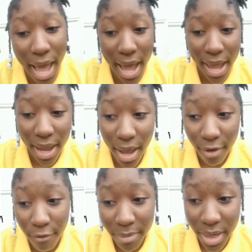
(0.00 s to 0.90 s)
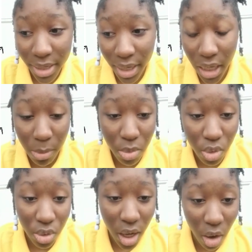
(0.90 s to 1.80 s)
I have been able
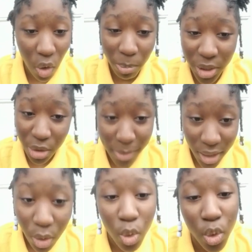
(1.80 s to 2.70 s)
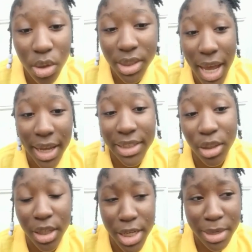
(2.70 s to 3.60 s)
to accomplish many goals. I
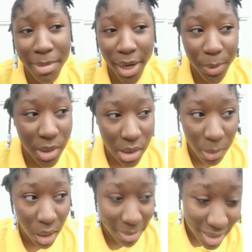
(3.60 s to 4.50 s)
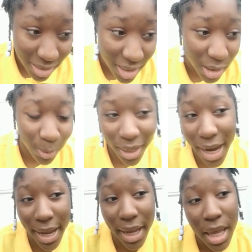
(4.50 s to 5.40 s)
started my own small business where
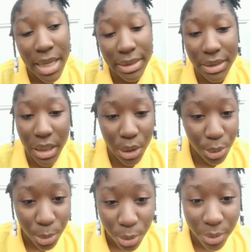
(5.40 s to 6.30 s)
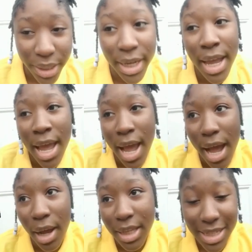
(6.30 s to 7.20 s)
I sell jewelry
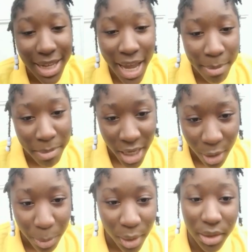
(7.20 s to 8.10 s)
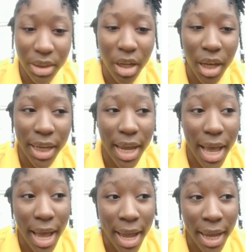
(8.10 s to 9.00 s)
that I make personally.
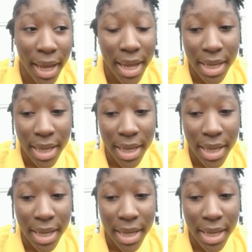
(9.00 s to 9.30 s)
I